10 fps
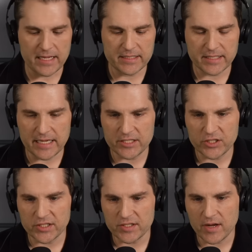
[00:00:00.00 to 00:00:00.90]
it's it's
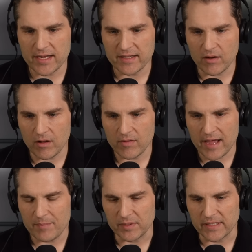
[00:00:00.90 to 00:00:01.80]
just not all
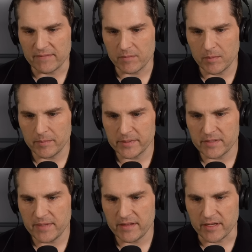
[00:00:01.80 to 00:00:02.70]
that believable
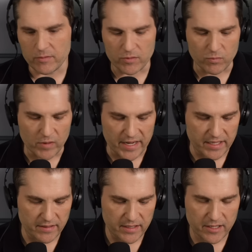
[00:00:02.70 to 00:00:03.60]
to me that you would
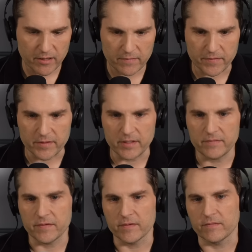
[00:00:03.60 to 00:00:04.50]
wait here for the
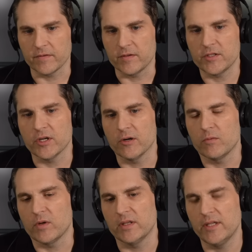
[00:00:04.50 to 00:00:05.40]
for for the
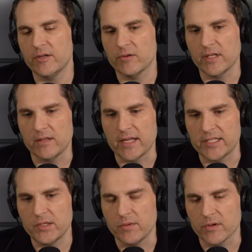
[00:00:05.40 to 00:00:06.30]
turn when literally
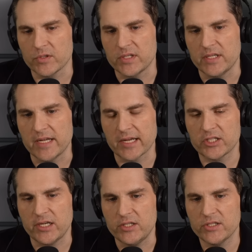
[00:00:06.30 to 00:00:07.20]
like two thirds of the deck
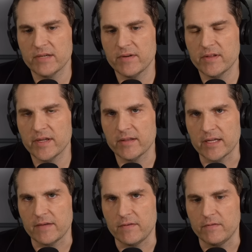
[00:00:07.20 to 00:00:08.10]
changes everything.
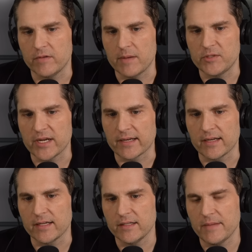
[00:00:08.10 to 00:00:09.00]
Like if you flop Jack
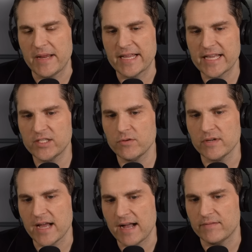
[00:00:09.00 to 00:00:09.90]
Nine, I mean, I guess you
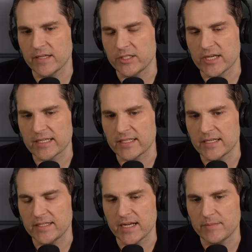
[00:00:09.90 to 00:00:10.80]
could have like Jack
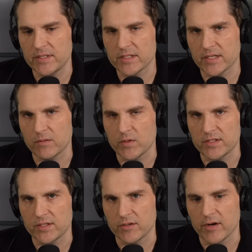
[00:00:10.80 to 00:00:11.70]
Nine of Diamonds like
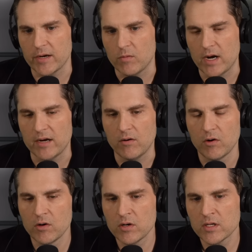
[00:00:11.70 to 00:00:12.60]
once in a great while